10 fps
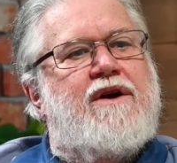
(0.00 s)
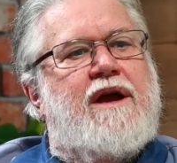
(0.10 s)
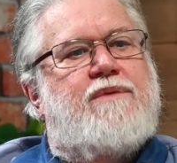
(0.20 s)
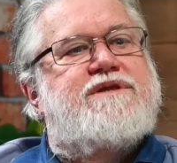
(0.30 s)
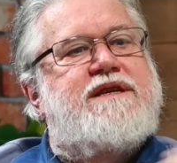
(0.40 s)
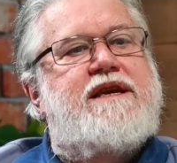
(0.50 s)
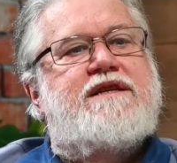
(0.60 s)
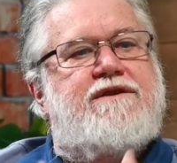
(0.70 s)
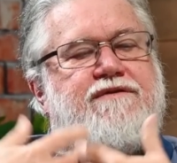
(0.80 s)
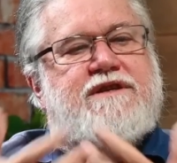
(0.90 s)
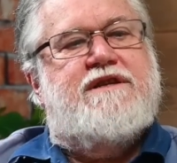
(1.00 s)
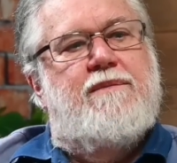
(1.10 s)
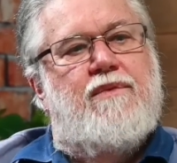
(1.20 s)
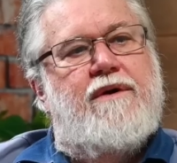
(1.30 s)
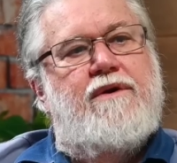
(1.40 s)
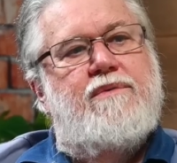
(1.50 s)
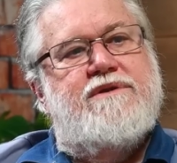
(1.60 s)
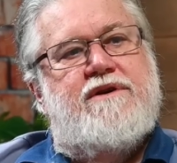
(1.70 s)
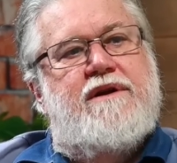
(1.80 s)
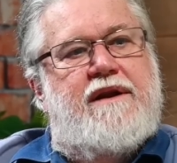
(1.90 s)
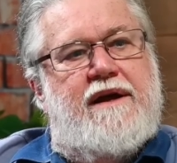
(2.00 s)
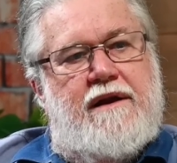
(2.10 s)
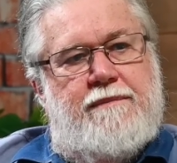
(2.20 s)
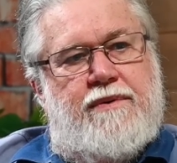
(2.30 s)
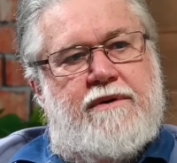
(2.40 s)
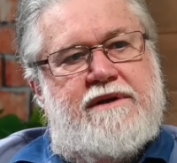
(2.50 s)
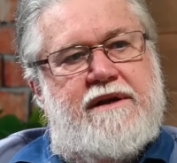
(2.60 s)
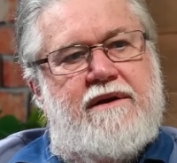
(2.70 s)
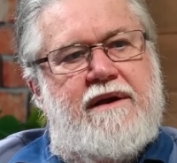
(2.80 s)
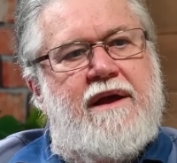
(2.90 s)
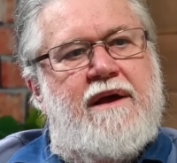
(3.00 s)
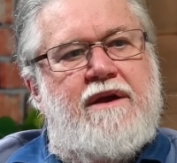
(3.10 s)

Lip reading: It was easy for someone who was trying to nail apartheid, going,